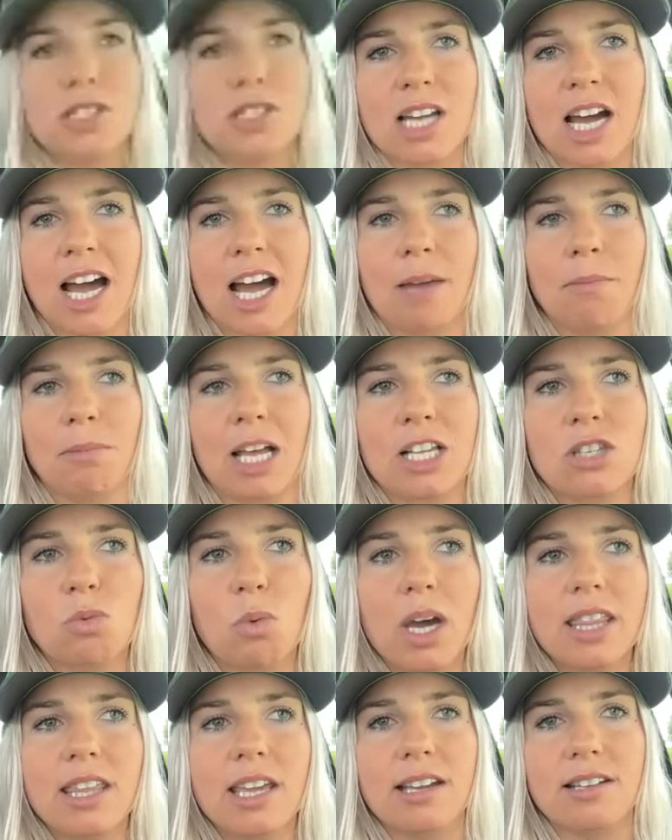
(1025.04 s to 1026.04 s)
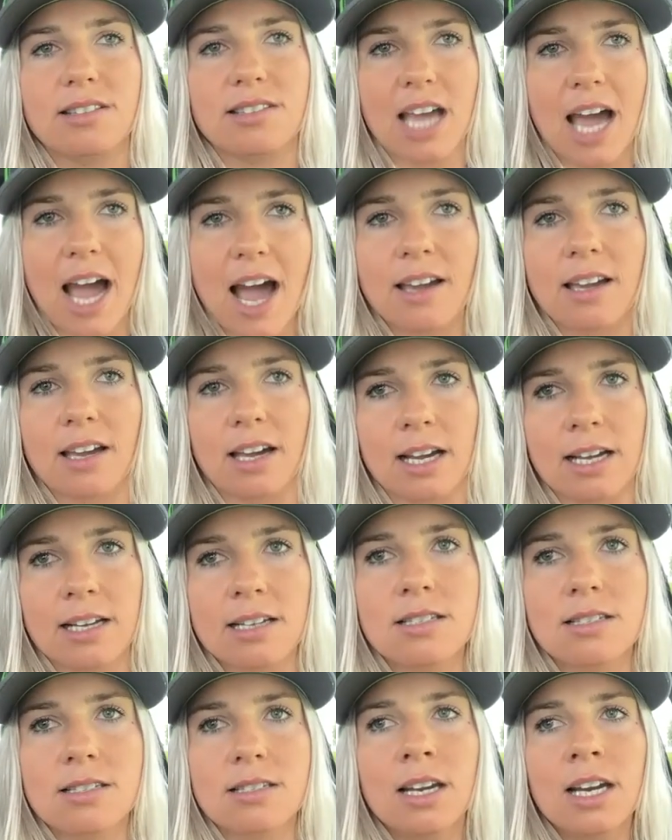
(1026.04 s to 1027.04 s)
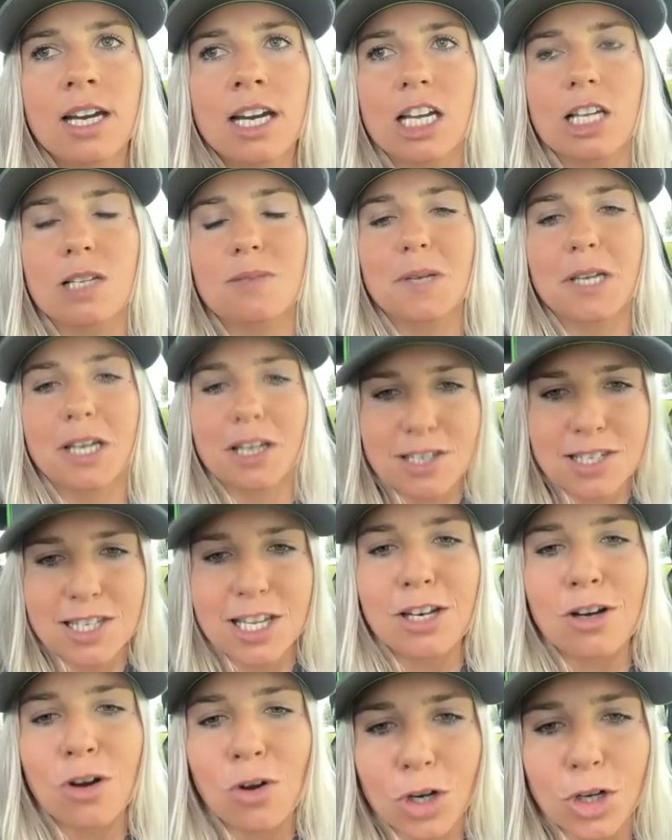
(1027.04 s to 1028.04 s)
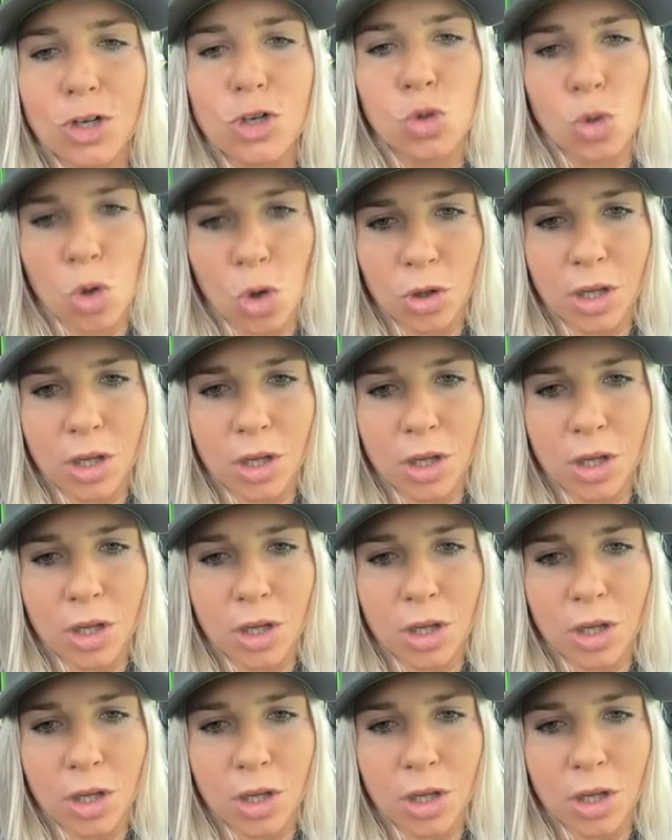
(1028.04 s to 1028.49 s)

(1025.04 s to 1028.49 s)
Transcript: time. That's why they attack us is because they don't control